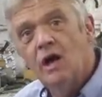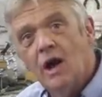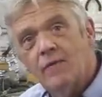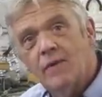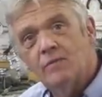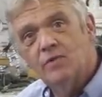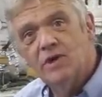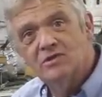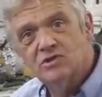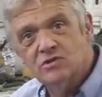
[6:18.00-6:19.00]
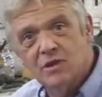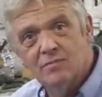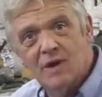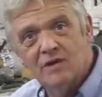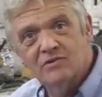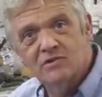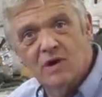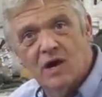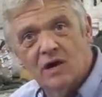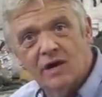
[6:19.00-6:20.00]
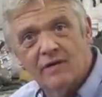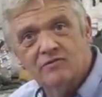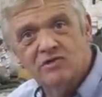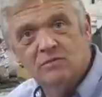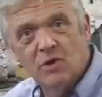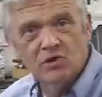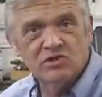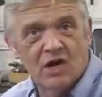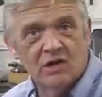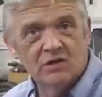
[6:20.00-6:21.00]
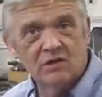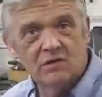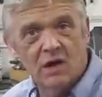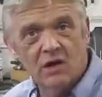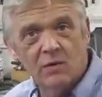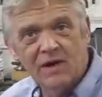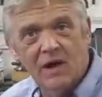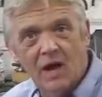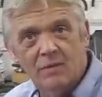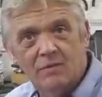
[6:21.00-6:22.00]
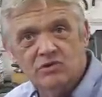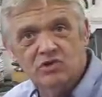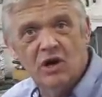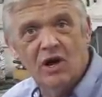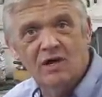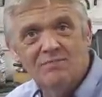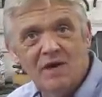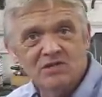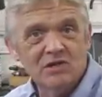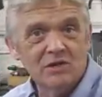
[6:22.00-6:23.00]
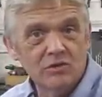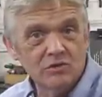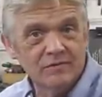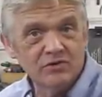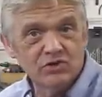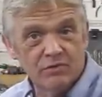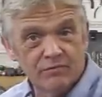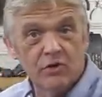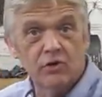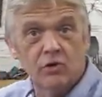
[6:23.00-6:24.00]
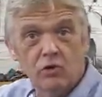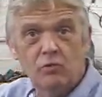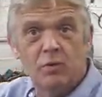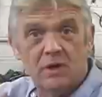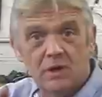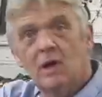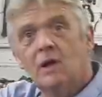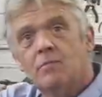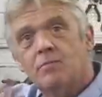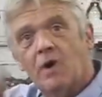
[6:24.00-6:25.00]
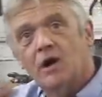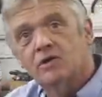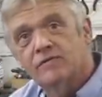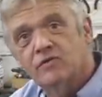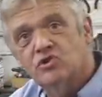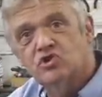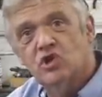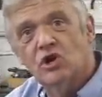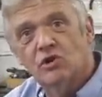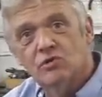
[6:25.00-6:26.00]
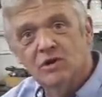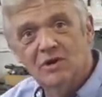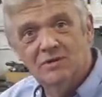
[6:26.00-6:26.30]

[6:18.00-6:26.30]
and then we get straight back to our calcium oxide or our quicklime. So an amazingly useful stuff that could be part of a circle.